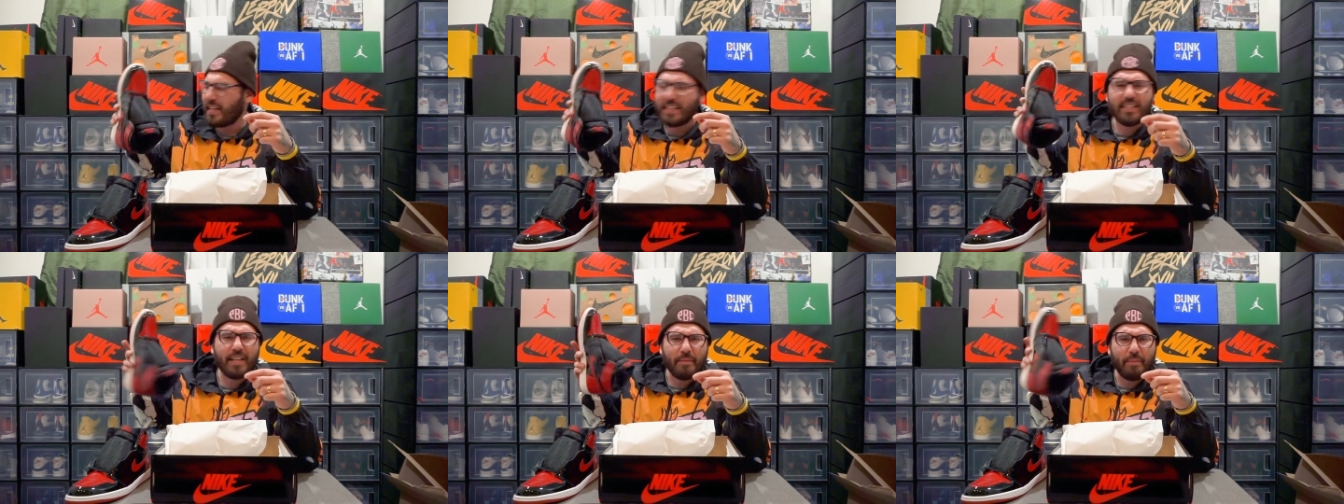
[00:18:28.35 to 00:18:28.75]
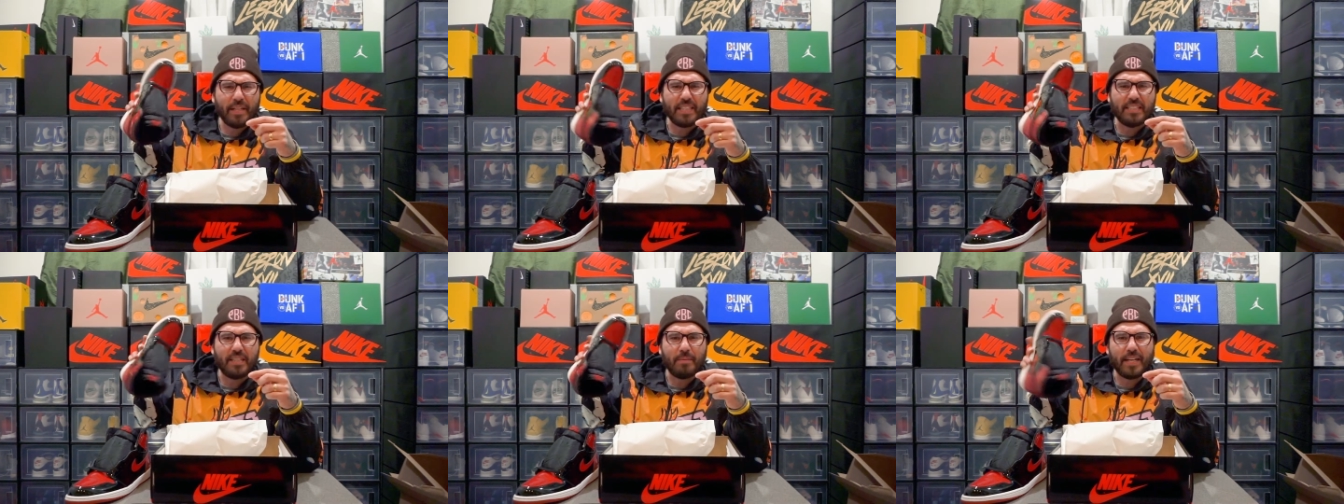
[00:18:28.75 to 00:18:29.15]
I think I picked
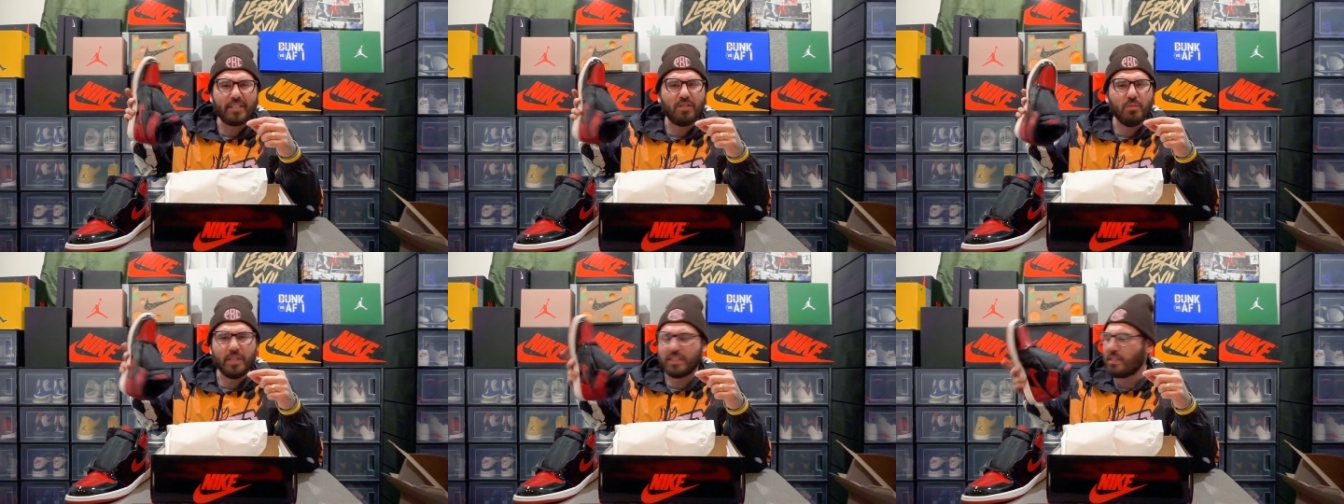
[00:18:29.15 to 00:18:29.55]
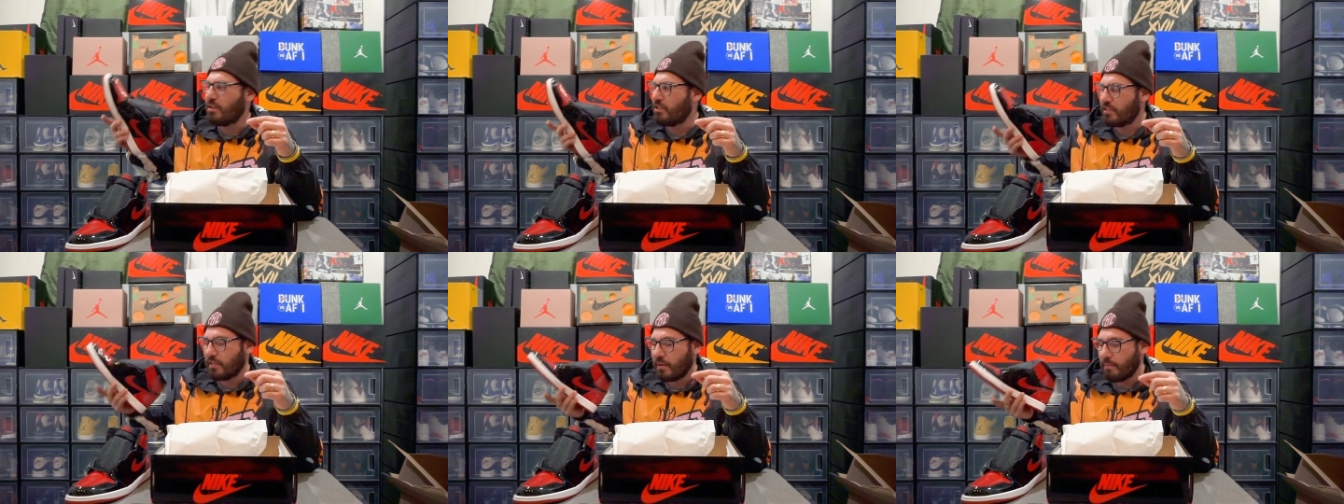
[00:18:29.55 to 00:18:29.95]
these up like 2 weeks ago or
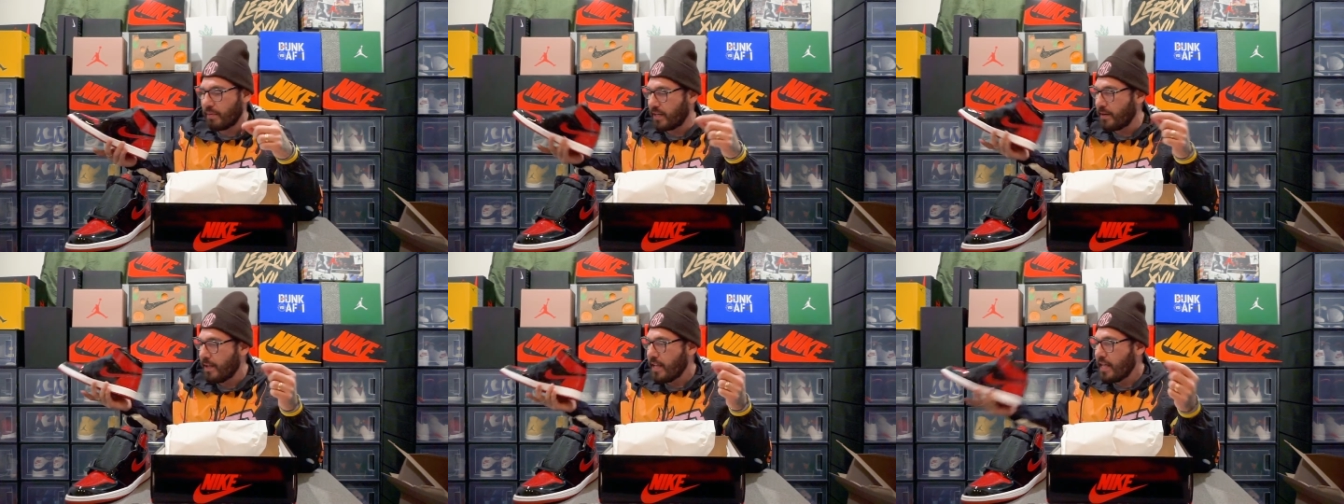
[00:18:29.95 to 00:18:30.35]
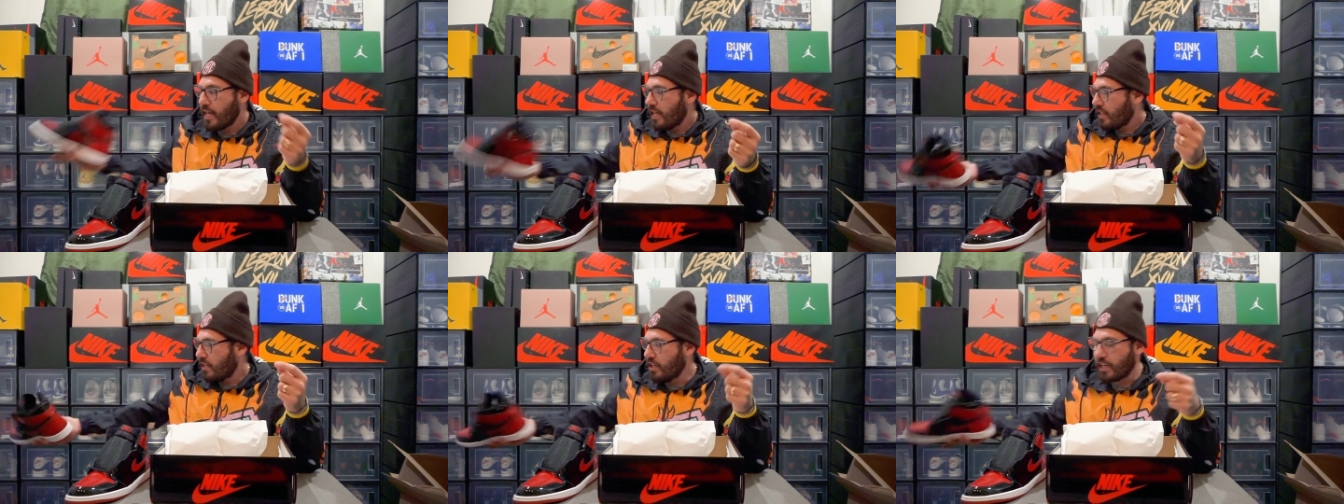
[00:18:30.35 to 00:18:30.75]
so. But
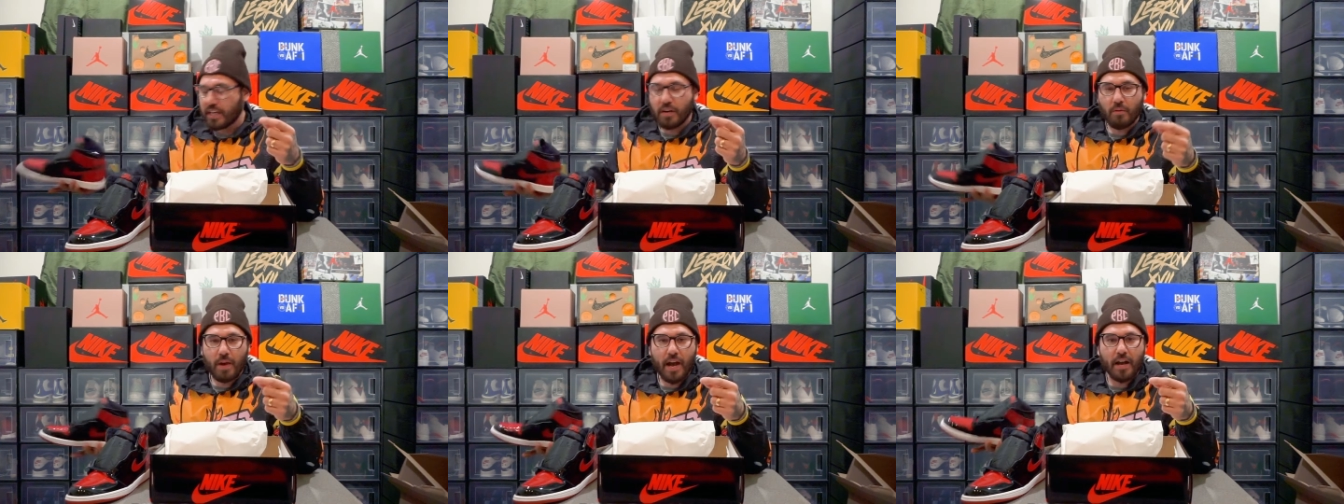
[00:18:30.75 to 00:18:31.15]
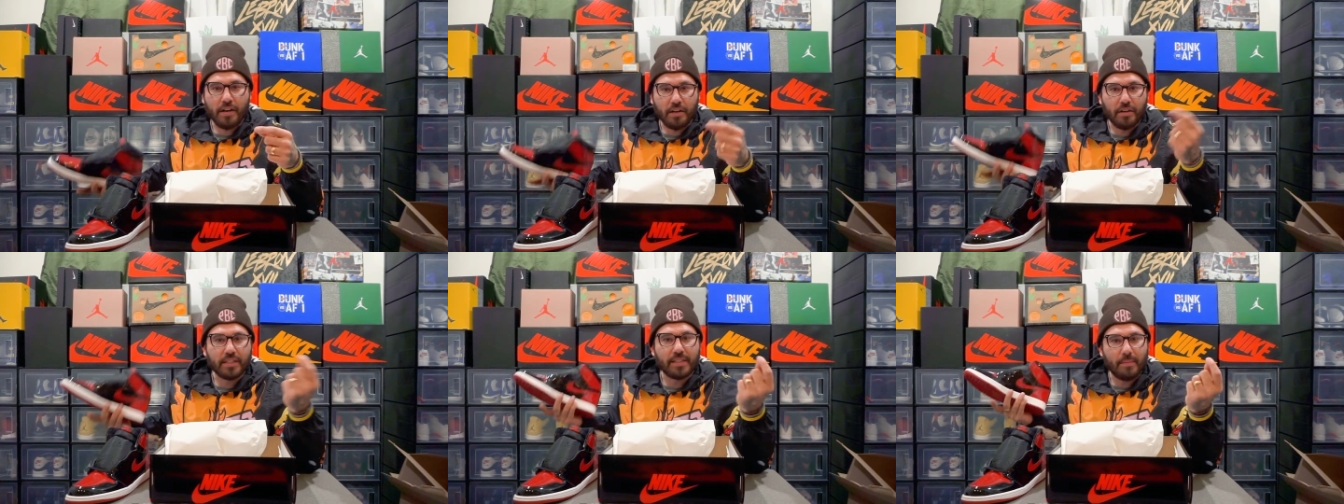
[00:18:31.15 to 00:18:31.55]
looking around, you
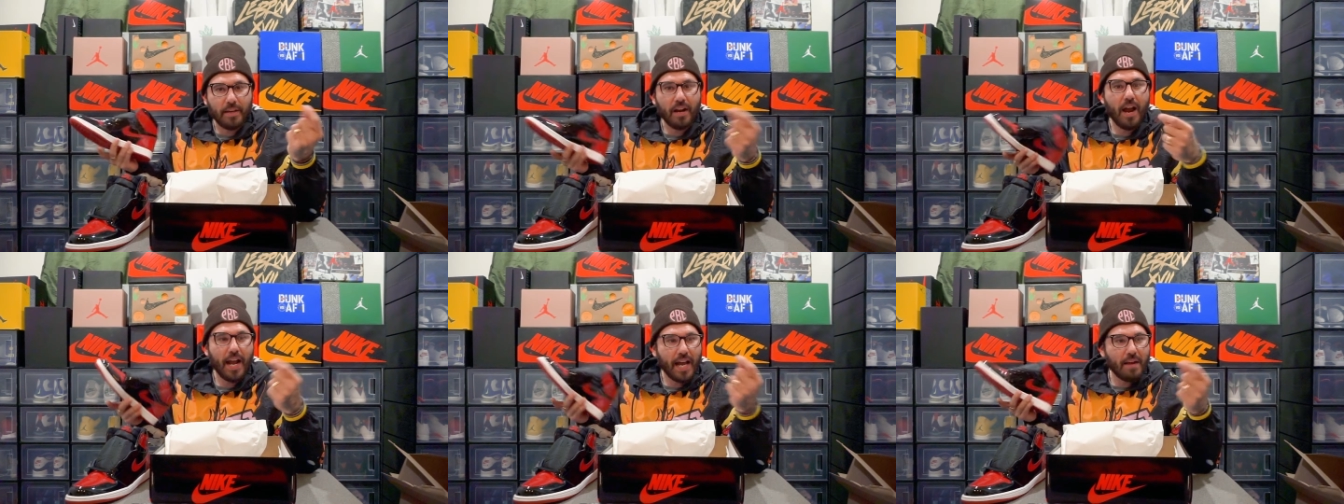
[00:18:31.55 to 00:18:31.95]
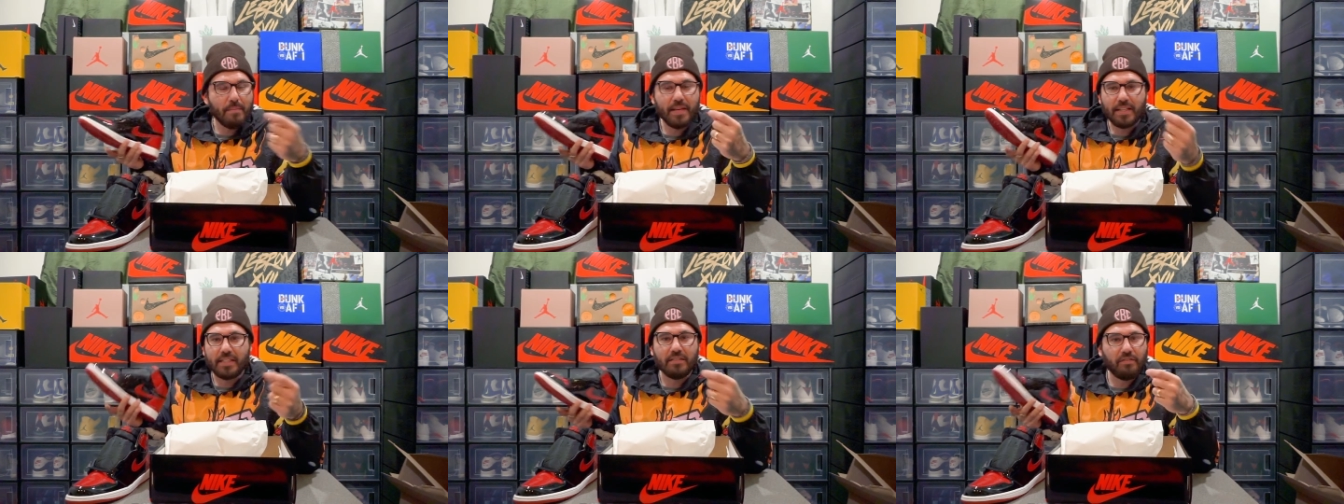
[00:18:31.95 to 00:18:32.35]
know, because I'm like, oh, I got to
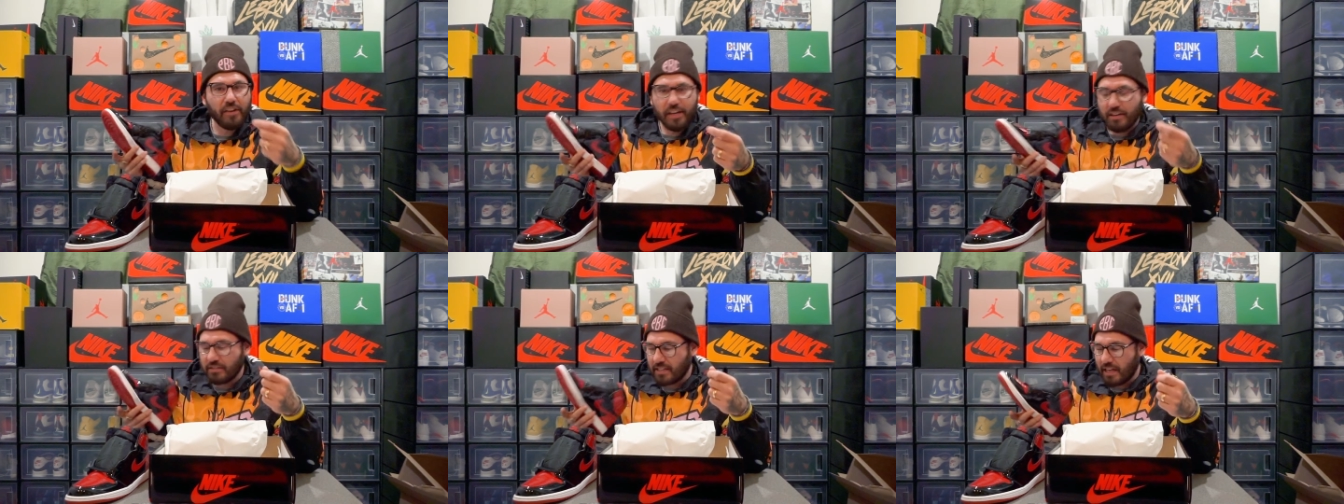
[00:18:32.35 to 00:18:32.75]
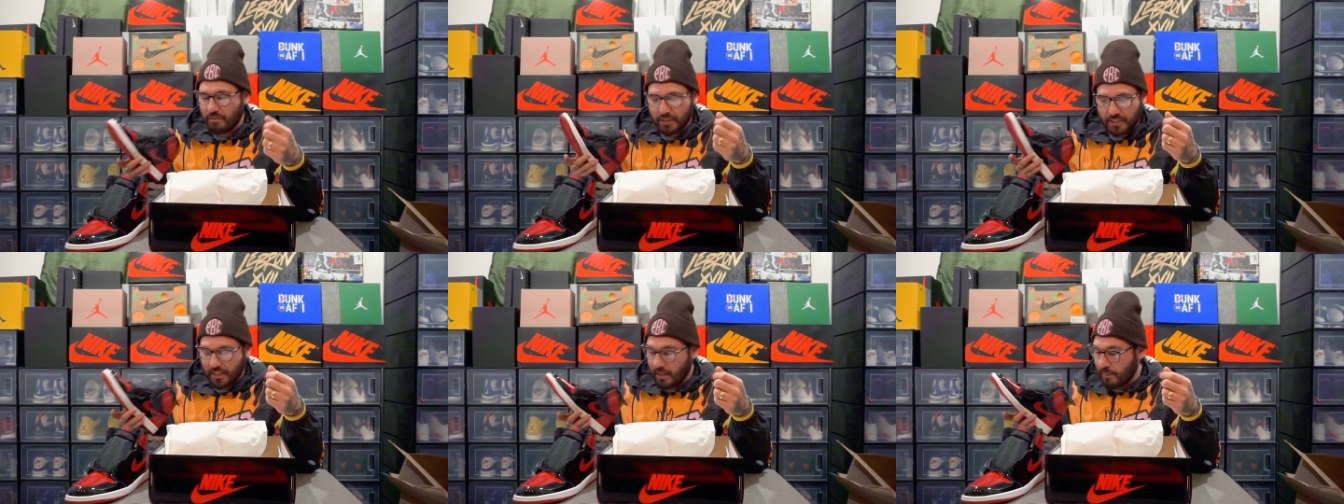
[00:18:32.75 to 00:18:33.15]
make these videos now.
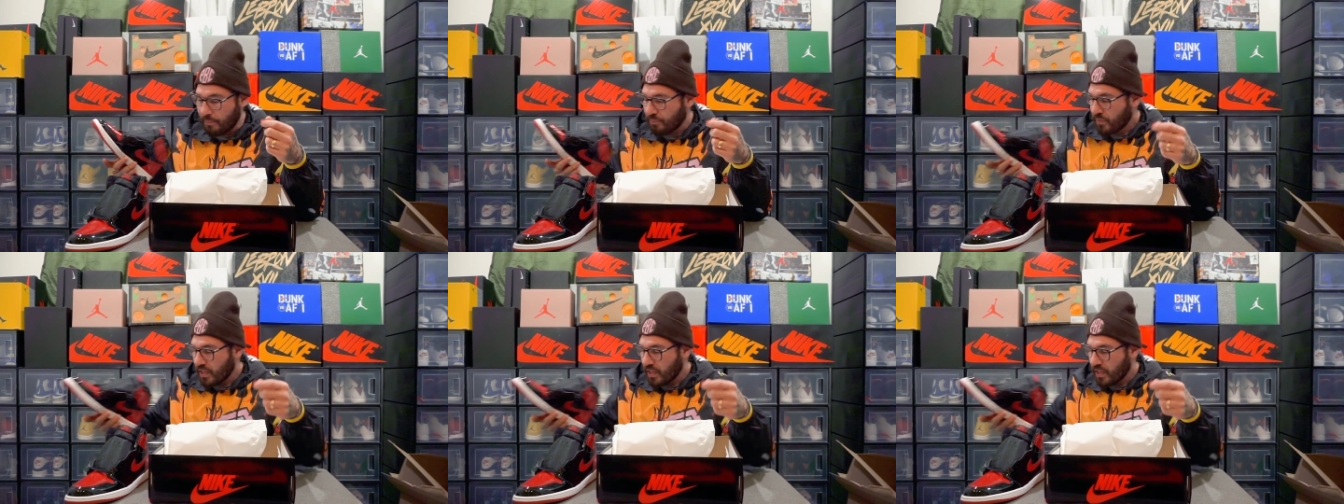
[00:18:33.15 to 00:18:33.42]
What's up?